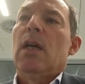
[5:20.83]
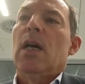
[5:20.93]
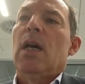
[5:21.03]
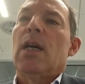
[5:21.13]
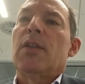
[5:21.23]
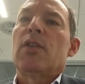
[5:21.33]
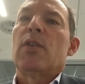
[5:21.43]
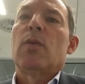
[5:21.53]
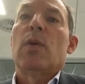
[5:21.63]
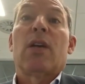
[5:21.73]

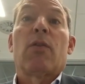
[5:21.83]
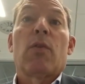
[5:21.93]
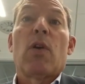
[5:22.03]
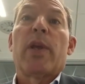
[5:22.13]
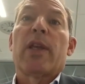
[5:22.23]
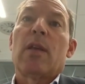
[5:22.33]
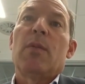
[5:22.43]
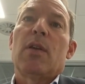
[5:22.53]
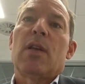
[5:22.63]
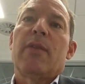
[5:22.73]
to a growing
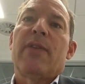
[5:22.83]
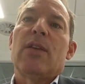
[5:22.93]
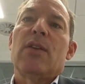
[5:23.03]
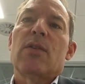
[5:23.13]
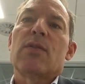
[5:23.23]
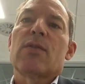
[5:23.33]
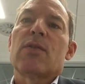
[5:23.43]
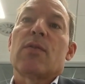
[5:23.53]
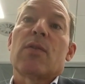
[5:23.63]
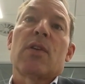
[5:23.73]
community of end
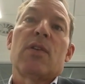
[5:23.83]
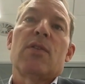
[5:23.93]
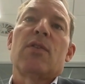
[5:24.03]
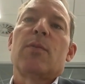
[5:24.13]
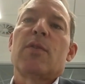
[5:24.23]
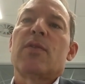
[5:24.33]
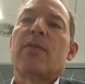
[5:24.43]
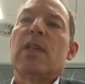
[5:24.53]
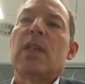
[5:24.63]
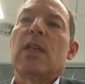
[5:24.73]
users or consumers
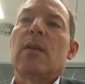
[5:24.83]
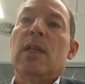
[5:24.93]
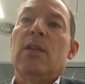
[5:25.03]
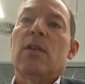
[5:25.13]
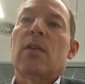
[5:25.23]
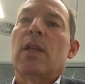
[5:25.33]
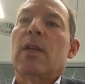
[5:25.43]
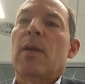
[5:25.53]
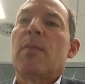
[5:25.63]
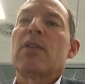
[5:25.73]
of the data
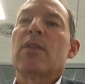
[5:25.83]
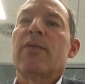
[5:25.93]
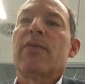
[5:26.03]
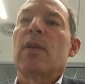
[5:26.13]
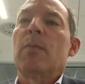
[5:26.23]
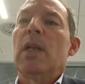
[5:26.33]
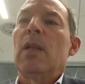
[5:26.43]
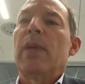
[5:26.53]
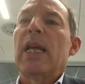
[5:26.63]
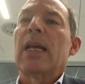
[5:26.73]
internally. I mentioned front,
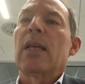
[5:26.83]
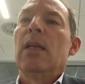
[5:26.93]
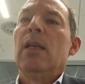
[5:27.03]
middle, back.